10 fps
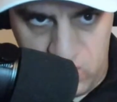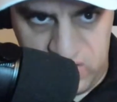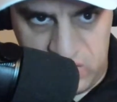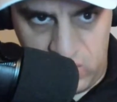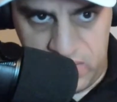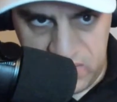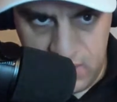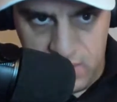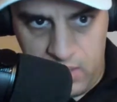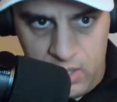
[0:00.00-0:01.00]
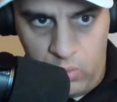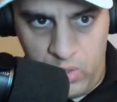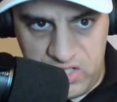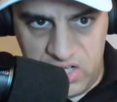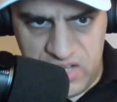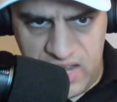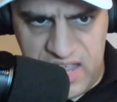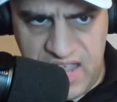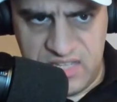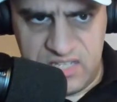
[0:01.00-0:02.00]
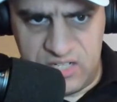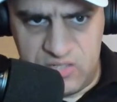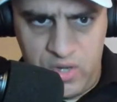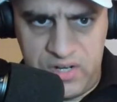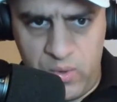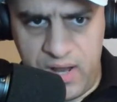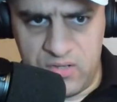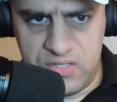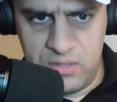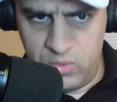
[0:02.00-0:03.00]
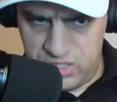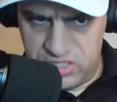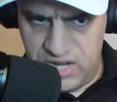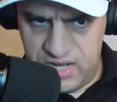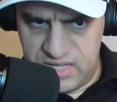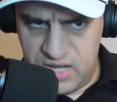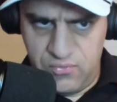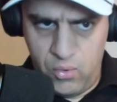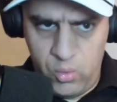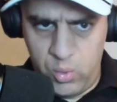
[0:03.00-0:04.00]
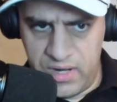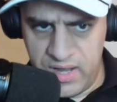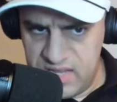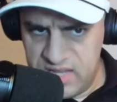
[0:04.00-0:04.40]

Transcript: Jose Torres. One judge had 8-6 winning rounds. One judge had a 10-4-1.